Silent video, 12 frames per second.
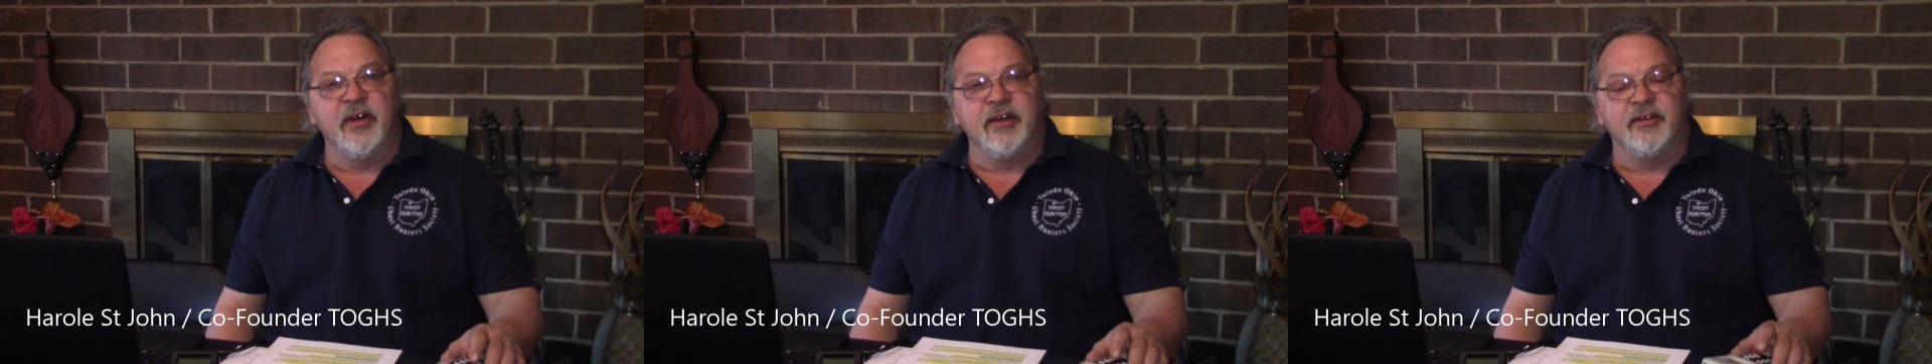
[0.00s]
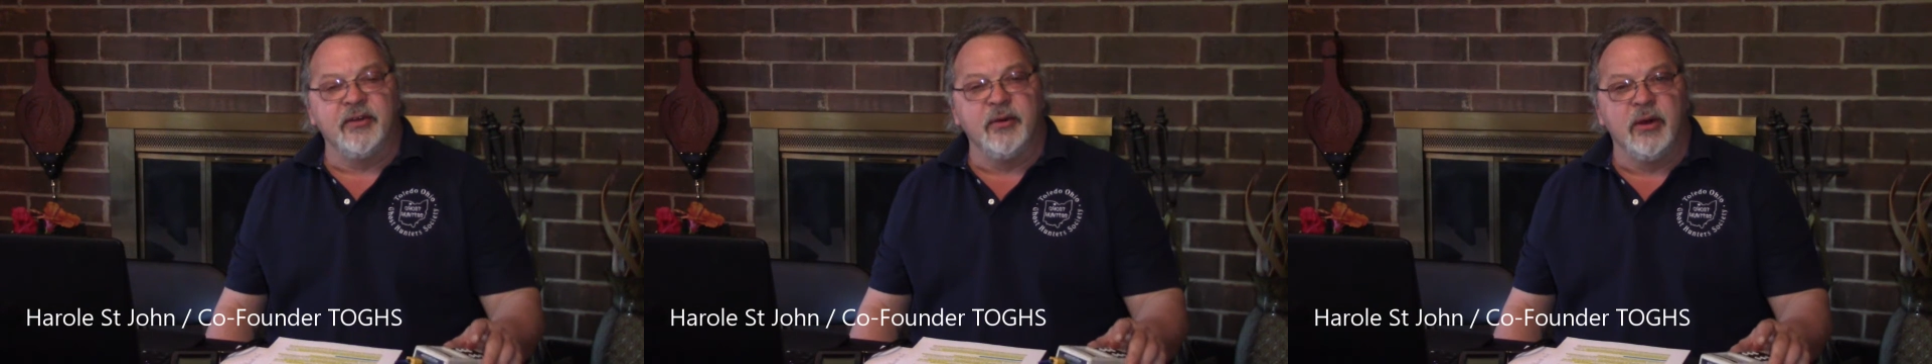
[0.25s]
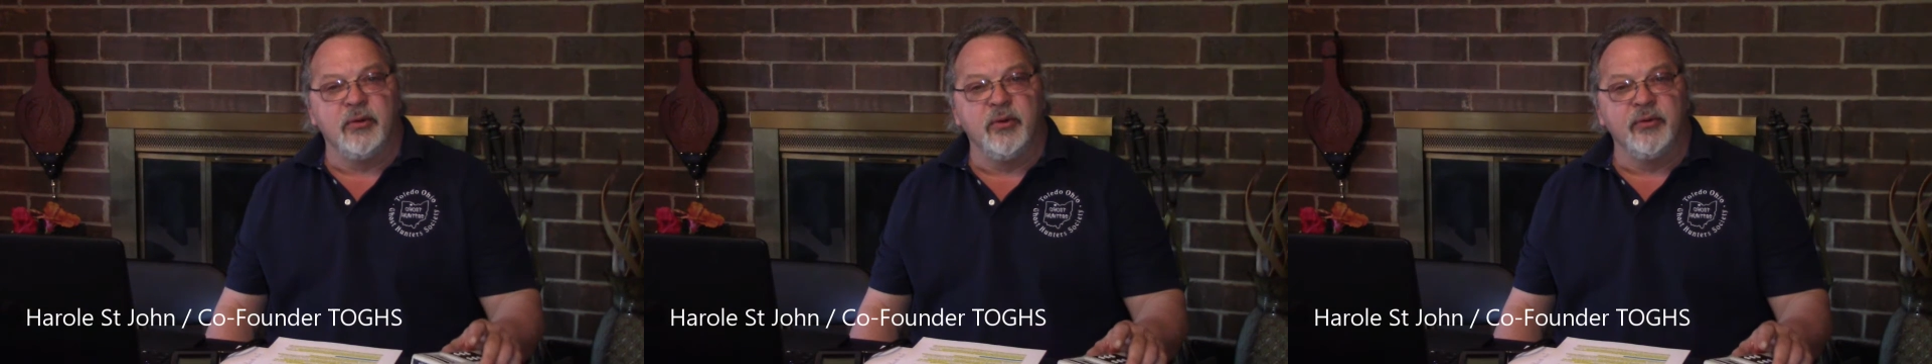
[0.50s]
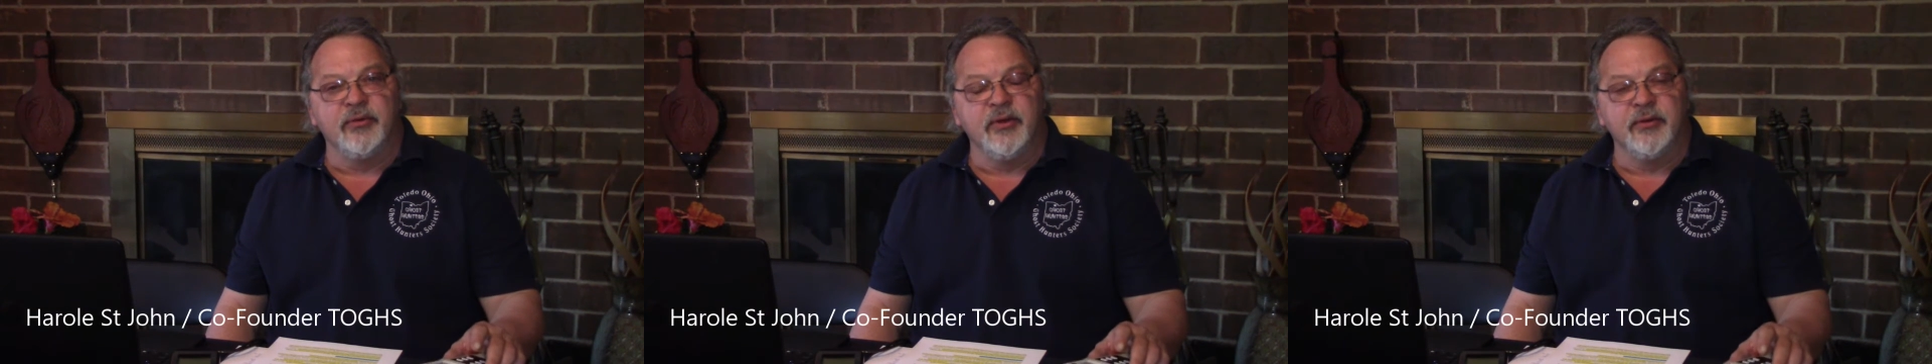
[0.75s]
John, Toledo
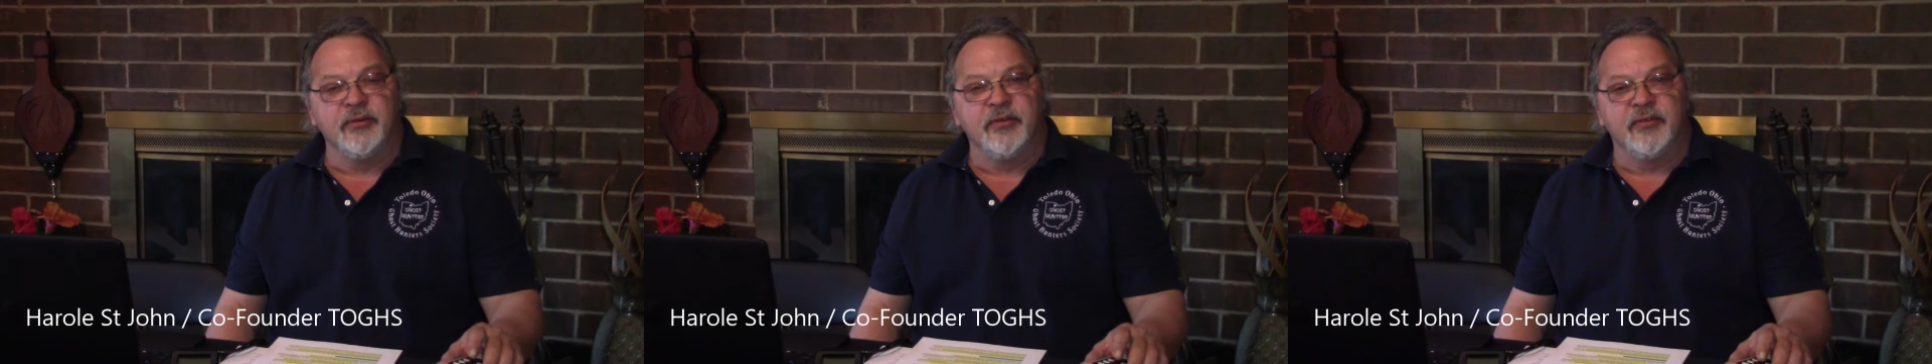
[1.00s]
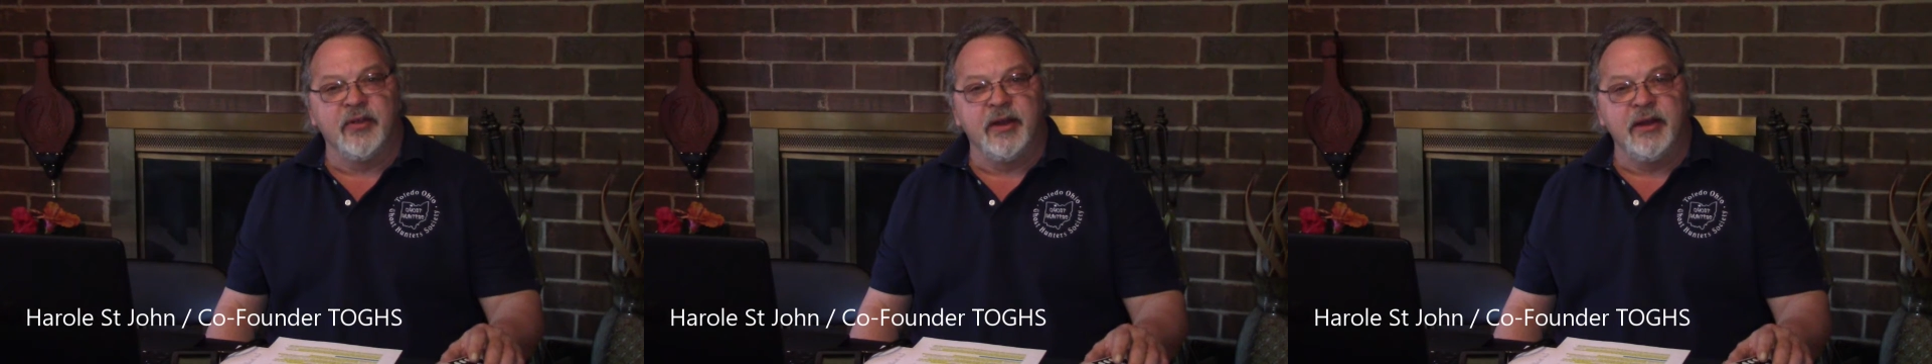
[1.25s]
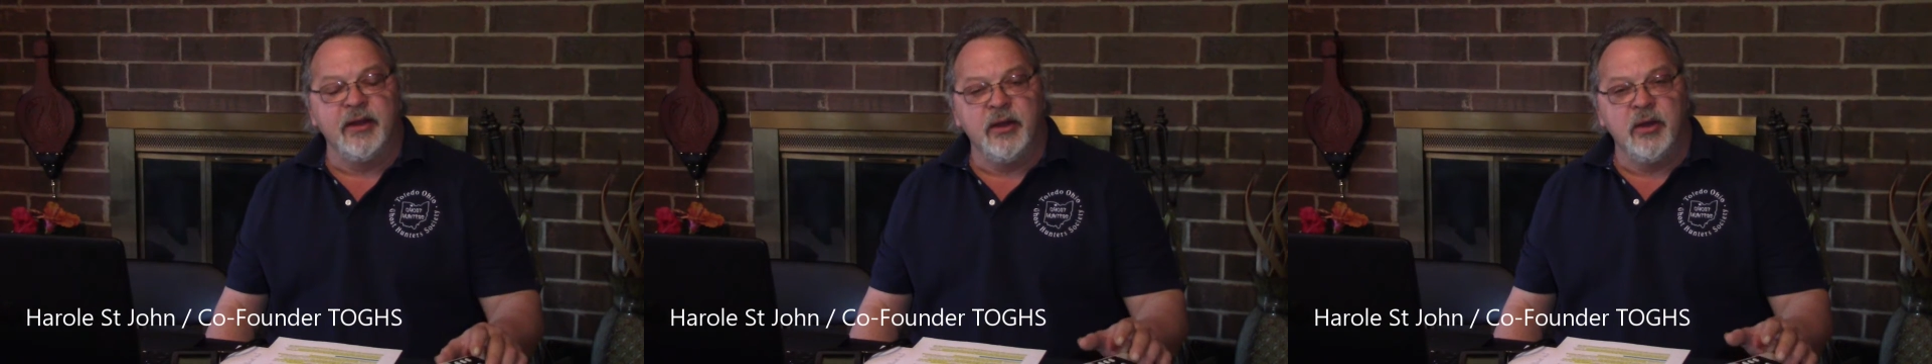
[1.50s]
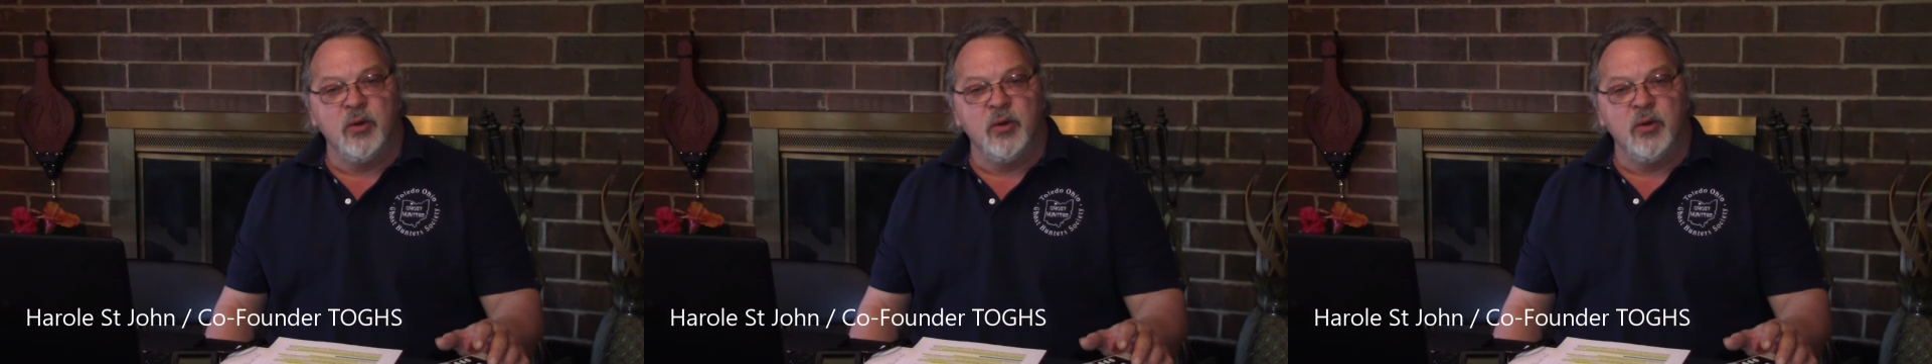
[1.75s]
Ghost Hunter Society.